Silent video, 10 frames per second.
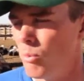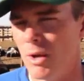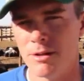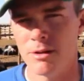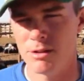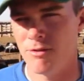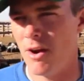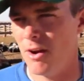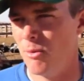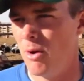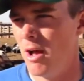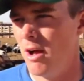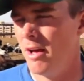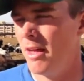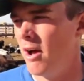winters very
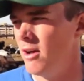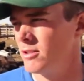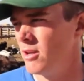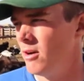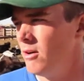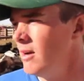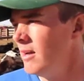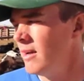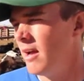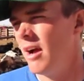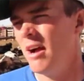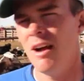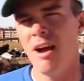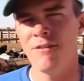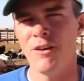well, and also
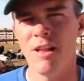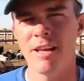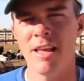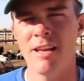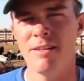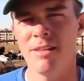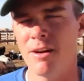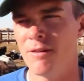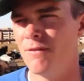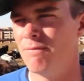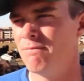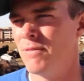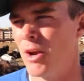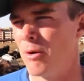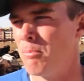I feel like
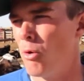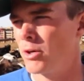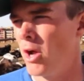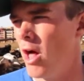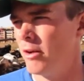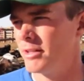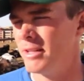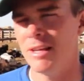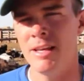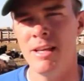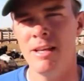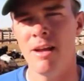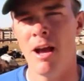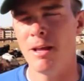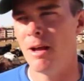they're more tolerant to the heat.
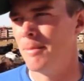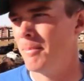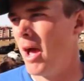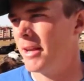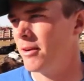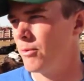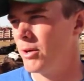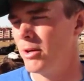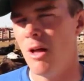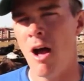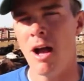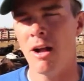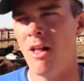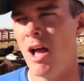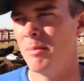I'm not in a real hot
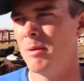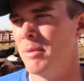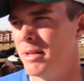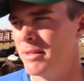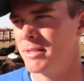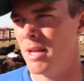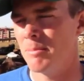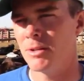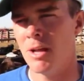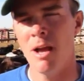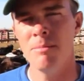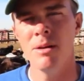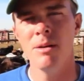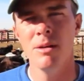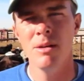climate, but in the summertime
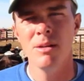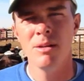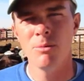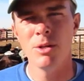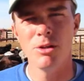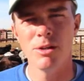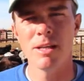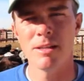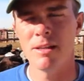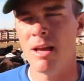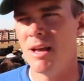we do get